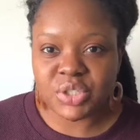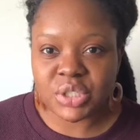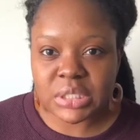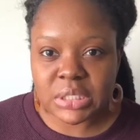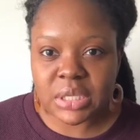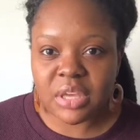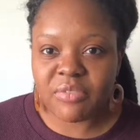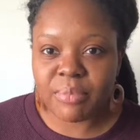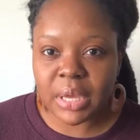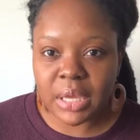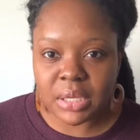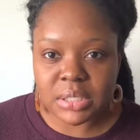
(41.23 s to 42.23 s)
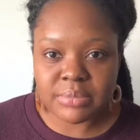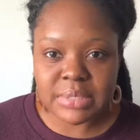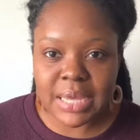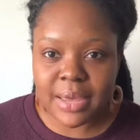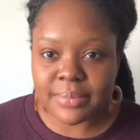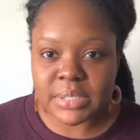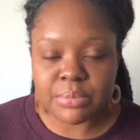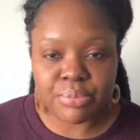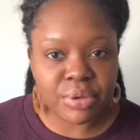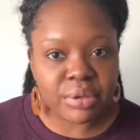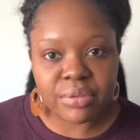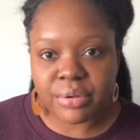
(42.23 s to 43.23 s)
just to give my hair some time to
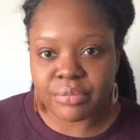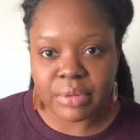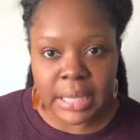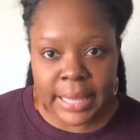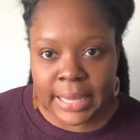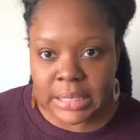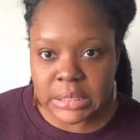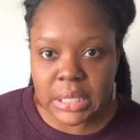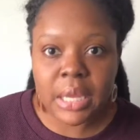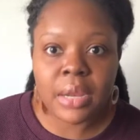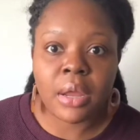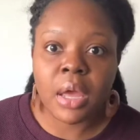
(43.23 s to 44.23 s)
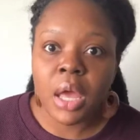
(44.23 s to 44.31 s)
breathe and relax and